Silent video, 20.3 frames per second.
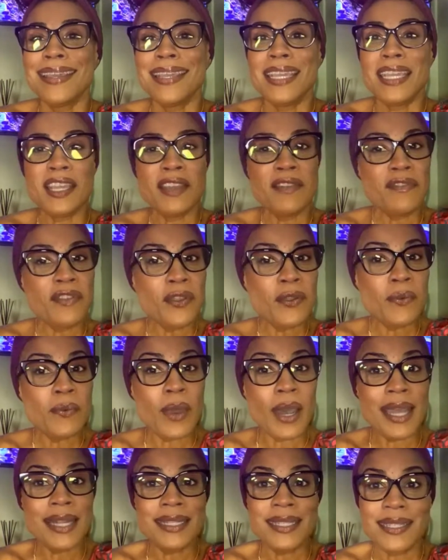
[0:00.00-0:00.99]
If you
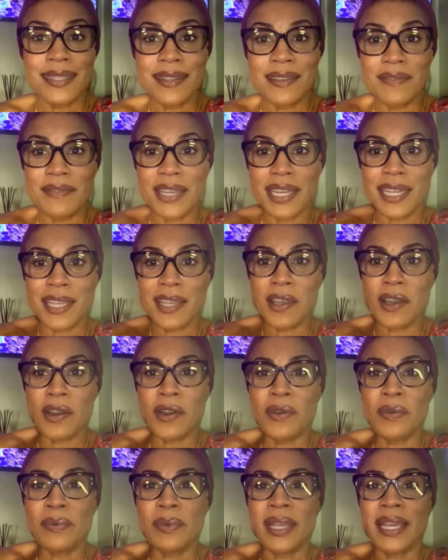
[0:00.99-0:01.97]
watched the
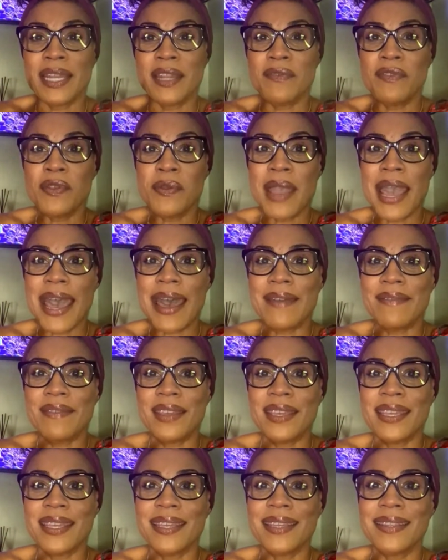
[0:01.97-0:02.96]
video, and if you
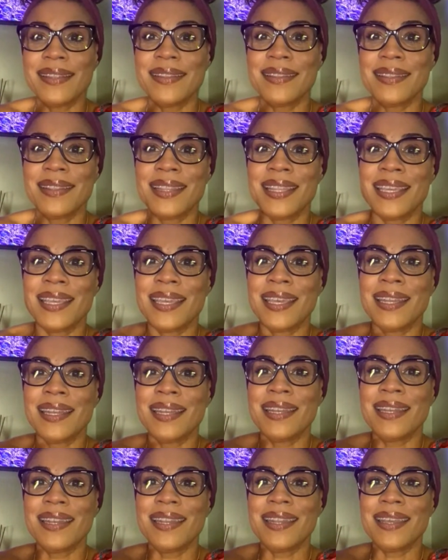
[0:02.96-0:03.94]
haven't,
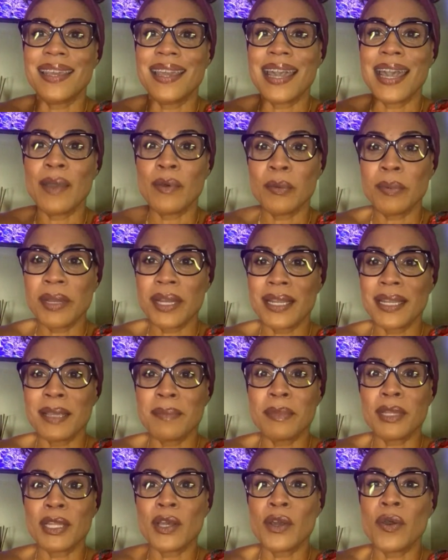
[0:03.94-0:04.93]
then I will put a link
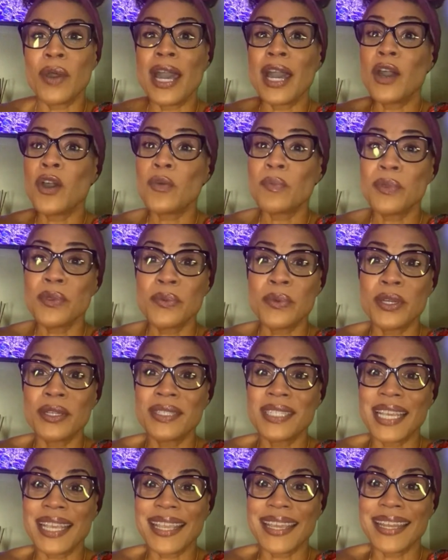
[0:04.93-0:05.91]
below. I hope you will
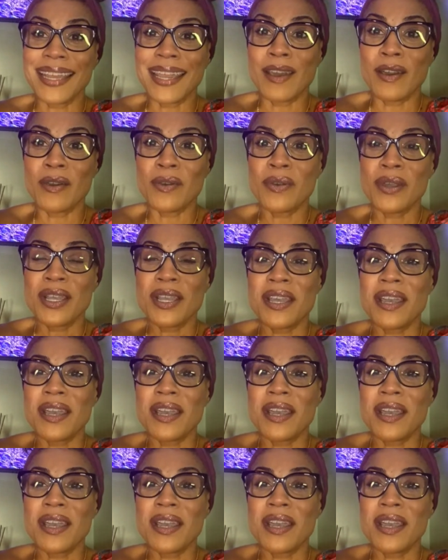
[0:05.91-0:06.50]
check it out.